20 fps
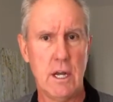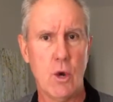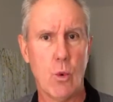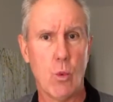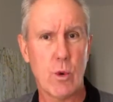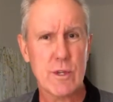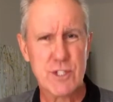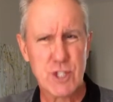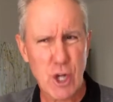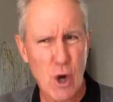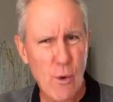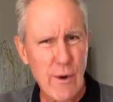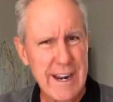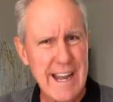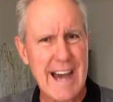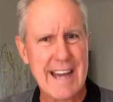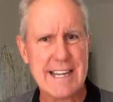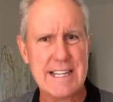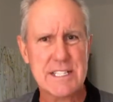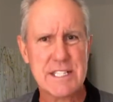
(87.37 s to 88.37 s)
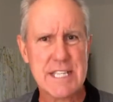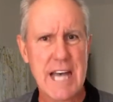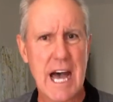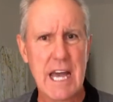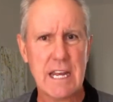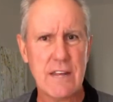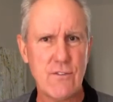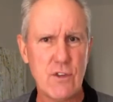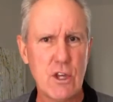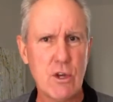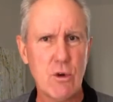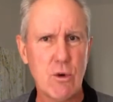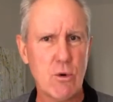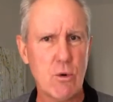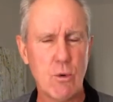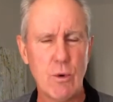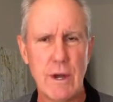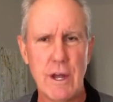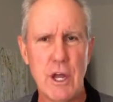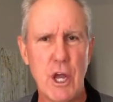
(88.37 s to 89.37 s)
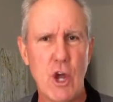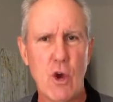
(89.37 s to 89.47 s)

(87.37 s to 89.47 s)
what's going on inside of you,